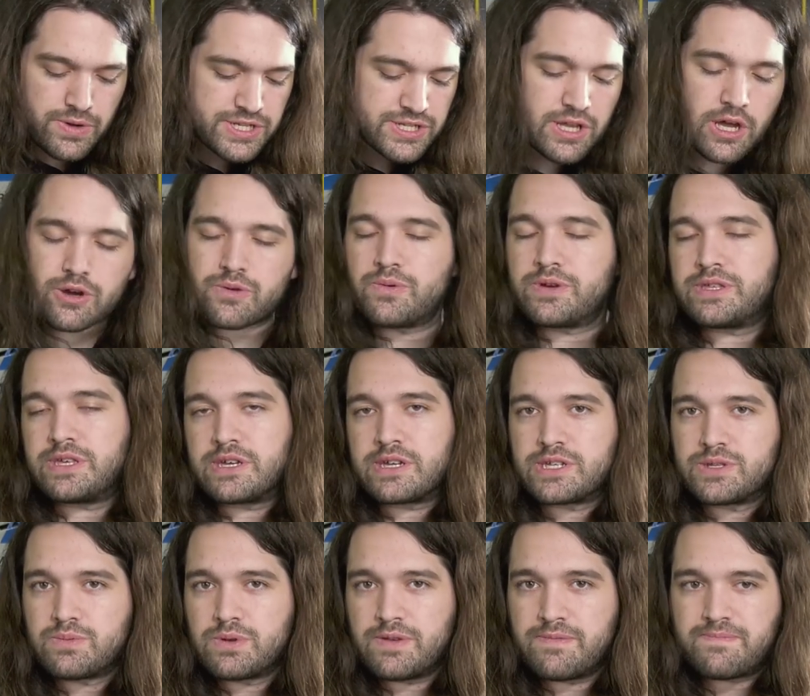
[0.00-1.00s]
we stuck with it
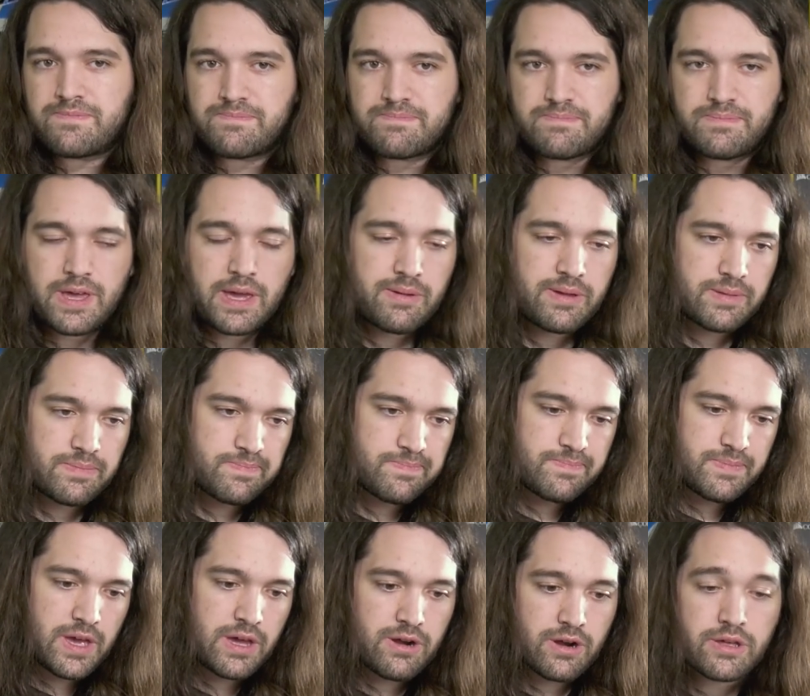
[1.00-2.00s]
because we I mean,
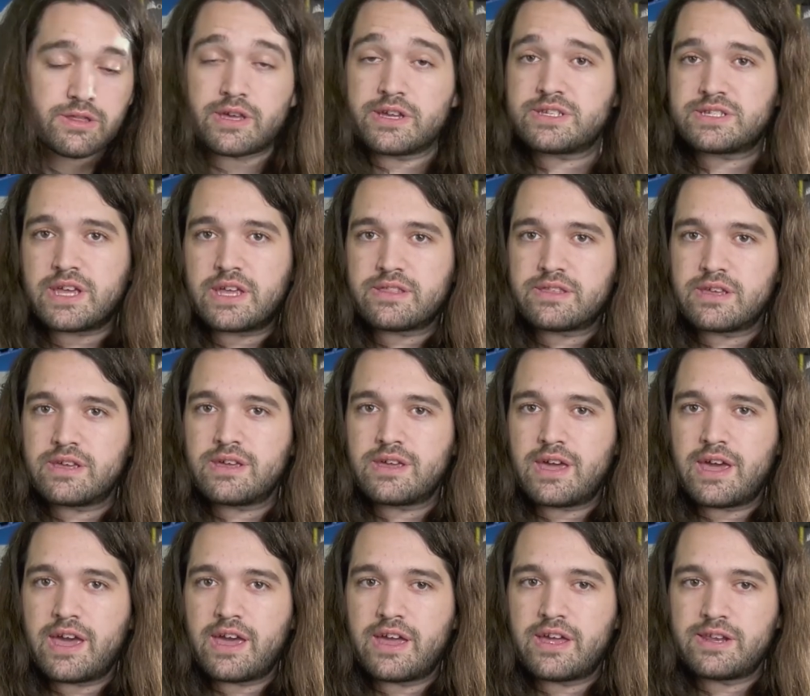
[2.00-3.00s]
I don't know, they sent it
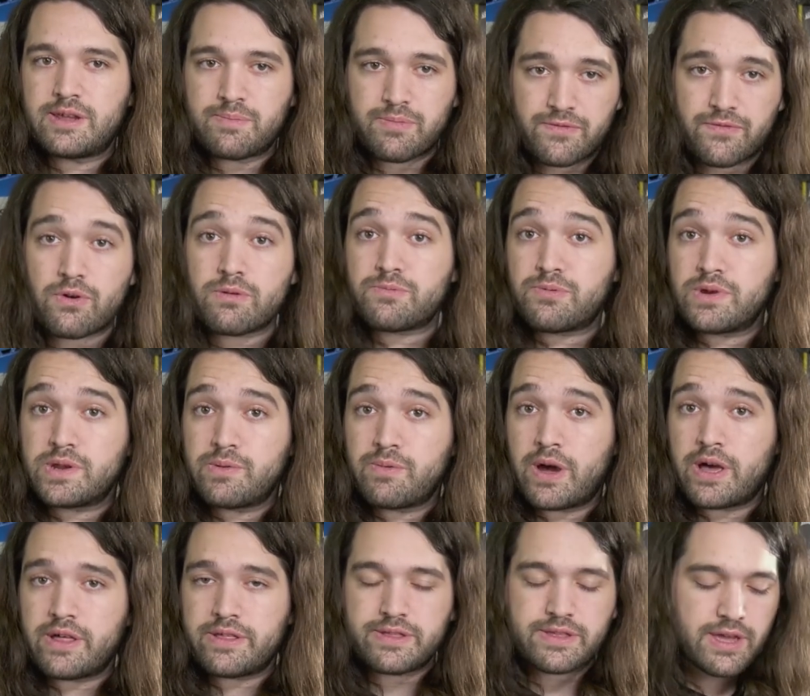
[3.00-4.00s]
and it performed pretty
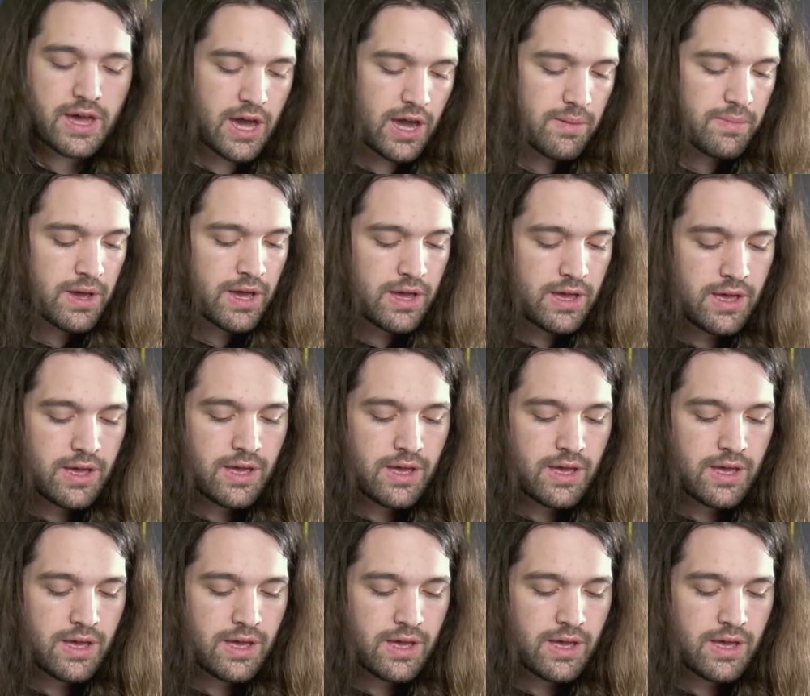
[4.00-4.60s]
well at the time.